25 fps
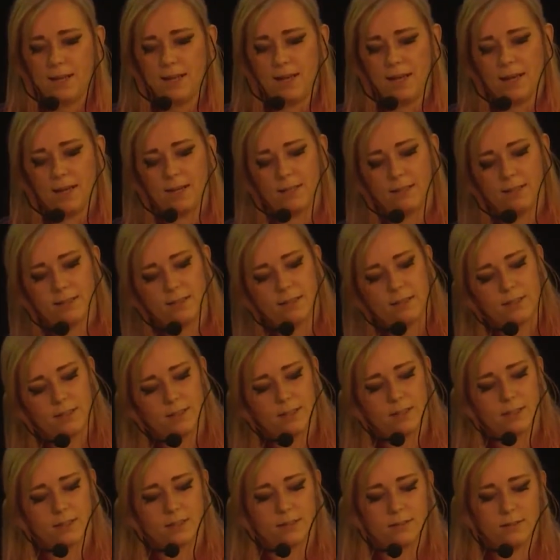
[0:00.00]
And
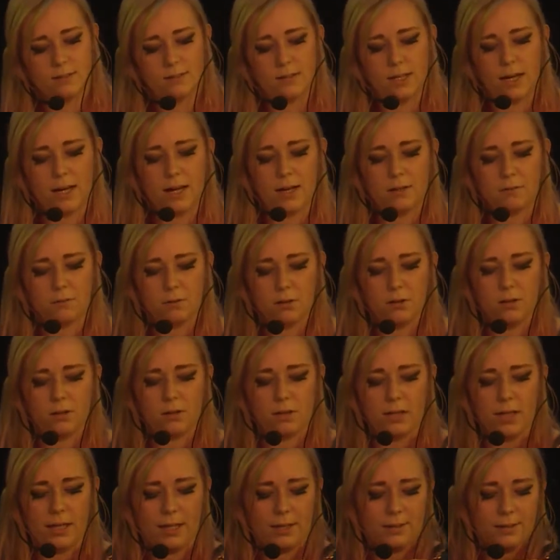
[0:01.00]
yeah, it will
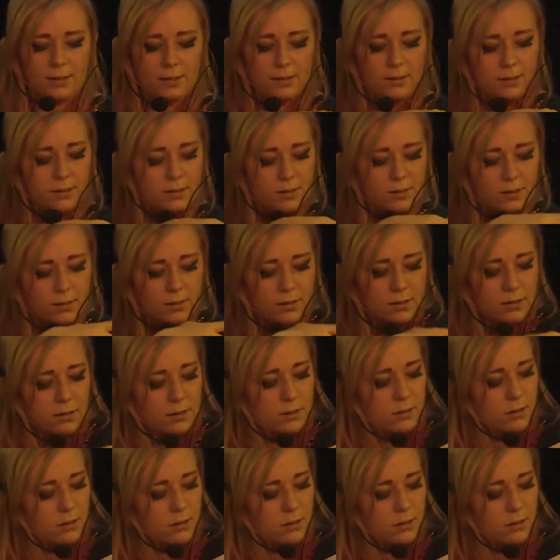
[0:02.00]
look like this.